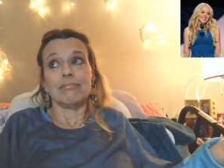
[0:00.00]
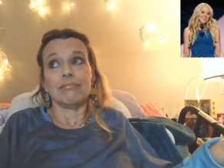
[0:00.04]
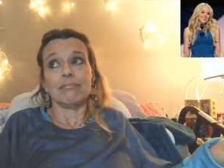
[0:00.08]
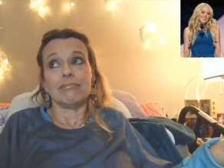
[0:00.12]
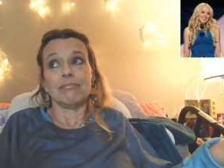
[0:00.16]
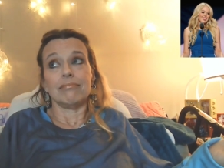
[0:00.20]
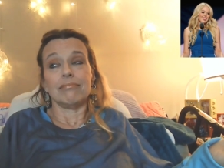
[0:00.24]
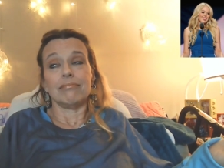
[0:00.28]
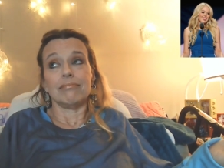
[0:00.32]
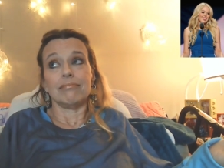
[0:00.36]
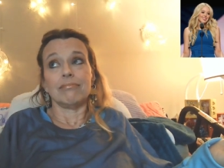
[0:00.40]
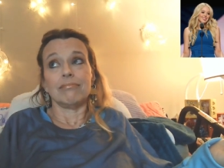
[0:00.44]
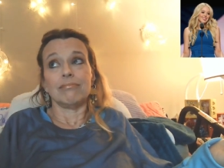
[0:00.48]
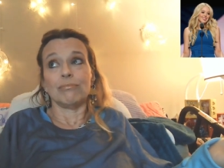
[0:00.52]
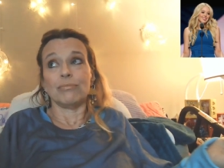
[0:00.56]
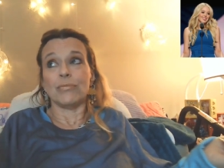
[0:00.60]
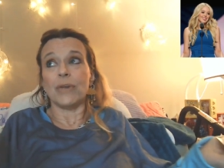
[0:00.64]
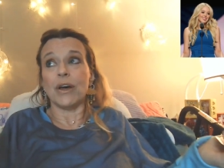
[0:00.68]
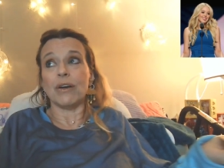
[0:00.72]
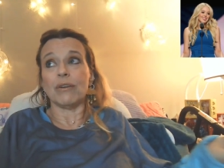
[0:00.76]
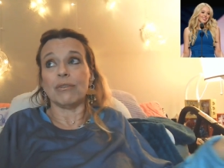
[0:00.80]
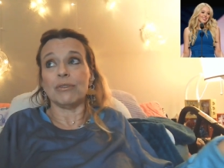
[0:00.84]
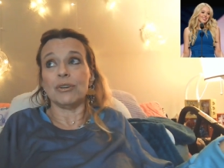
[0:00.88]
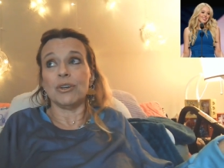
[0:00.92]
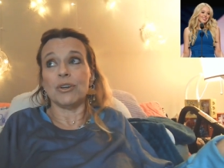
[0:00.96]
well, you
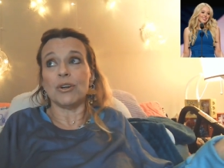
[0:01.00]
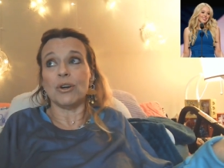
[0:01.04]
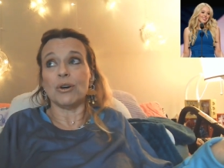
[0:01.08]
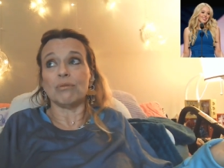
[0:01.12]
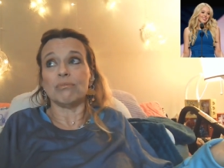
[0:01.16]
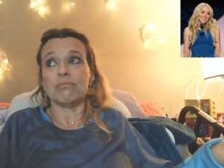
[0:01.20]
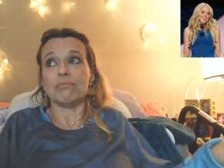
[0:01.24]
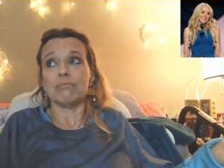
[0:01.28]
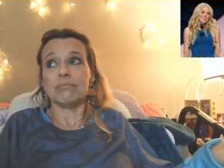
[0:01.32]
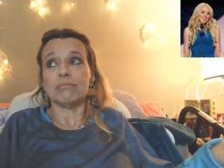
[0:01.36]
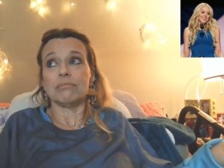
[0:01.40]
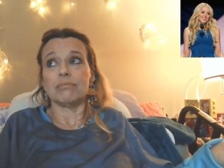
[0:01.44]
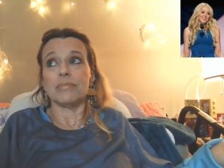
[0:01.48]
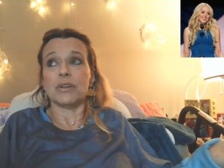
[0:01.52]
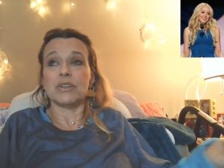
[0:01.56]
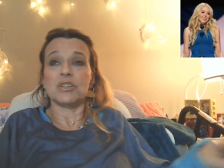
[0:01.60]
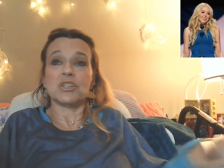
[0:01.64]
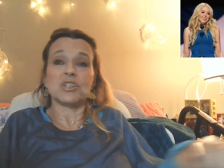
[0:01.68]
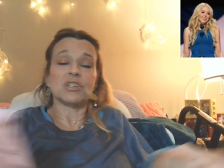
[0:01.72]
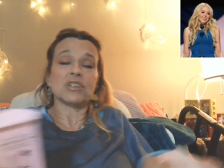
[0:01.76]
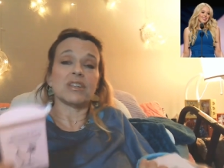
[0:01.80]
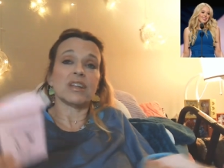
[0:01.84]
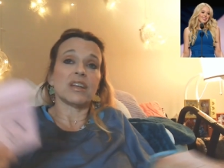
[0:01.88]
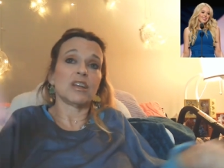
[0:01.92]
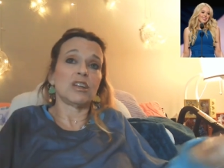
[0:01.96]
know, I was just thinking,
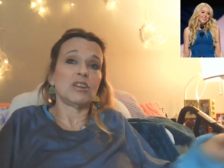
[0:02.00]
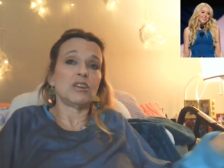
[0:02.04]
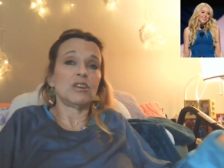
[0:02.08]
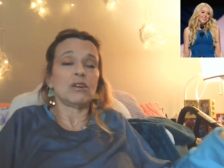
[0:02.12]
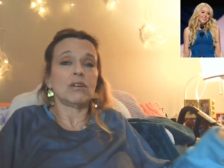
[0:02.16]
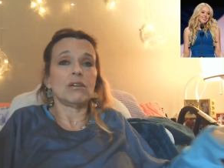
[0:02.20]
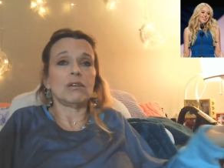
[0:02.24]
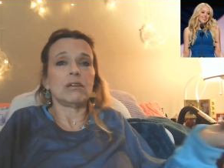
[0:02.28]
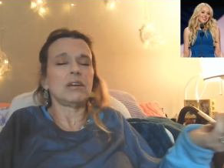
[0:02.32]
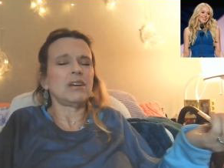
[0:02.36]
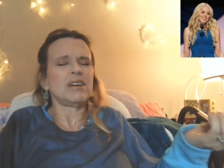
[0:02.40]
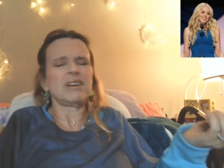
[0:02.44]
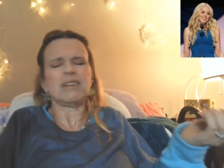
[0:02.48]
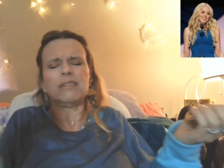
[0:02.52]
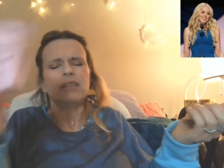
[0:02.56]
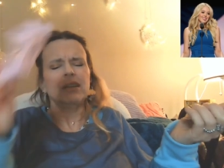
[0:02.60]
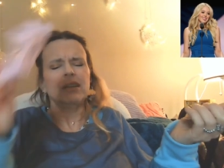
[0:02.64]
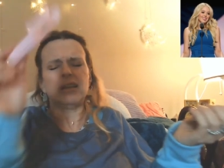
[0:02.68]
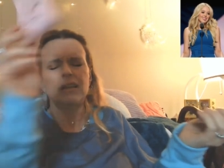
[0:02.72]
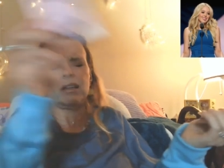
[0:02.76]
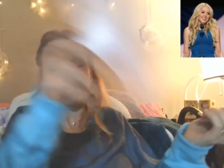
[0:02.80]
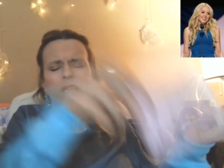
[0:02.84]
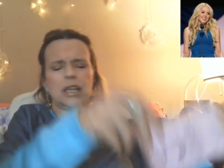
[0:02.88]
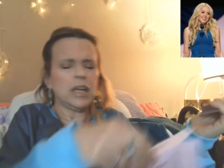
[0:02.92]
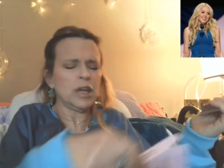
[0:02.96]
yeah.
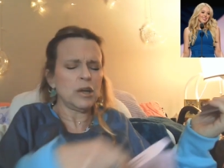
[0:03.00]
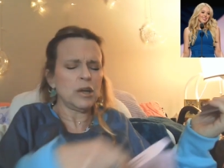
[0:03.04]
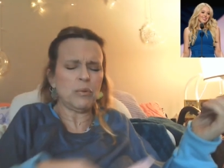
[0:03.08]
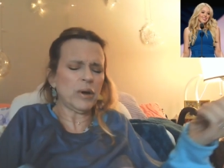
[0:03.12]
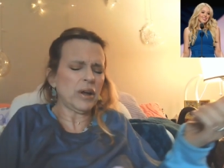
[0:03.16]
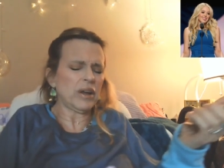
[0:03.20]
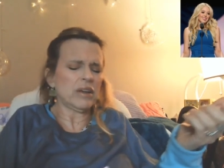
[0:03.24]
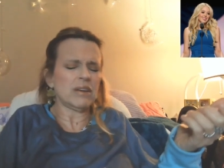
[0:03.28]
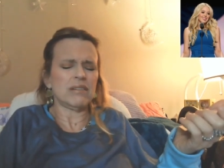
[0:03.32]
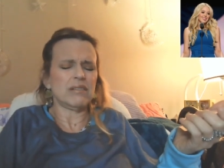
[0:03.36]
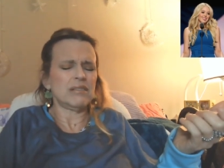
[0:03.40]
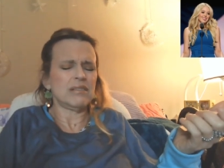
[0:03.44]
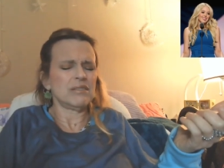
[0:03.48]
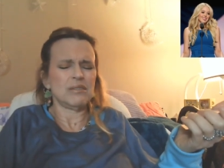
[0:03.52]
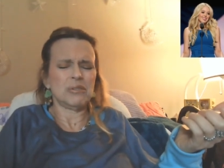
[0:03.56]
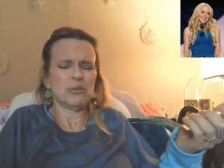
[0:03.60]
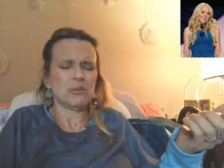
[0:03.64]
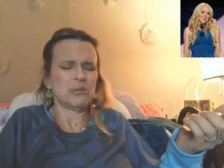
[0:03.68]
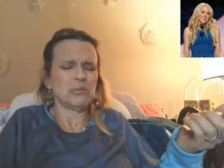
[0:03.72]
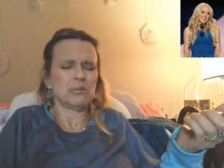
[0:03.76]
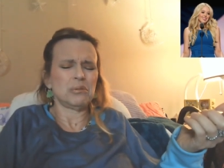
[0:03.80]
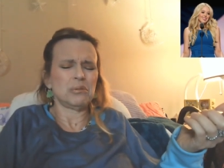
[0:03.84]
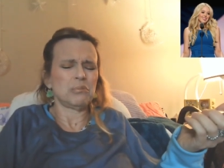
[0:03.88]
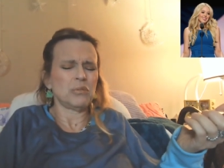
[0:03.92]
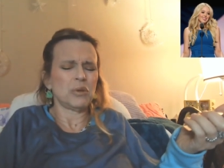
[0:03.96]
Anyway,
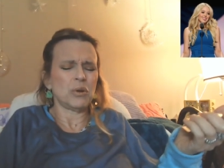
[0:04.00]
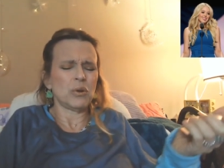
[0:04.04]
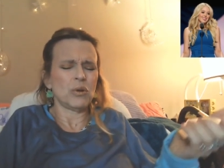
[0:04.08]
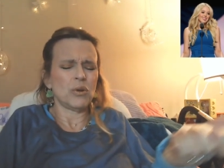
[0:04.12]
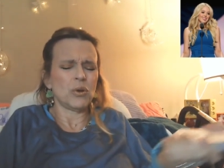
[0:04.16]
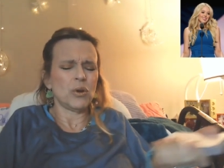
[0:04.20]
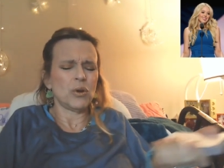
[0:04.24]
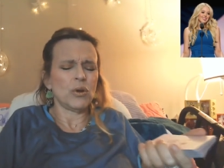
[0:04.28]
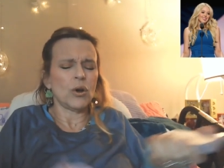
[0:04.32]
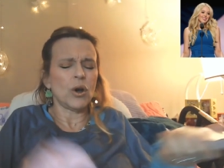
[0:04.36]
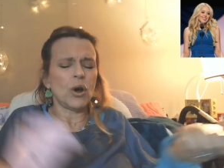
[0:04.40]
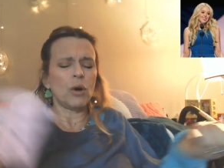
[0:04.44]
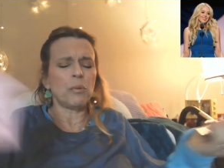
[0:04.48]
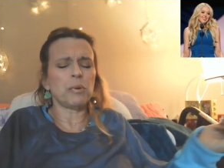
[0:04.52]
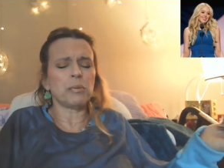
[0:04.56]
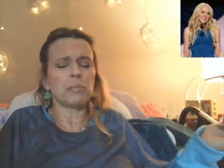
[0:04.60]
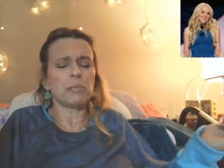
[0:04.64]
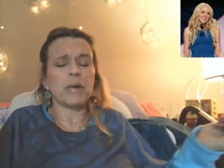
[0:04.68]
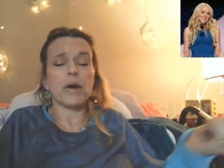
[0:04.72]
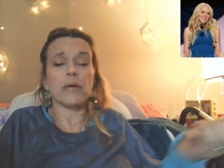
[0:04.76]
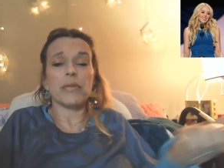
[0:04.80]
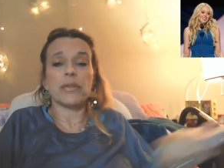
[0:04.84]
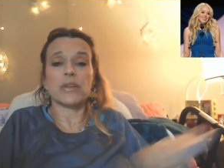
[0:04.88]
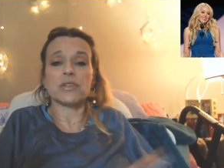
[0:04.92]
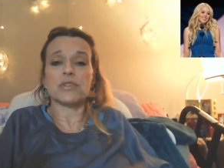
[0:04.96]
open mouth
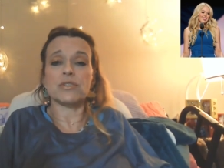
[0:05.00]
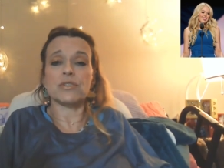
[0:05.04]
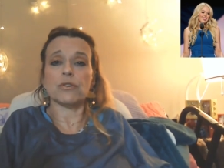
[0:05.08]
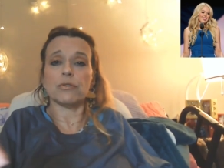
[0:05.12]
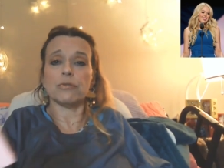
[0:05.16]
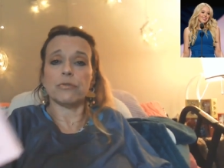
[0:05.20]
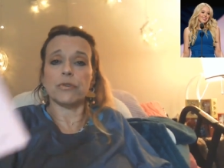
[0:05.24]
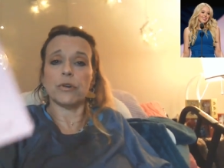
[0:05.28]
insert vote.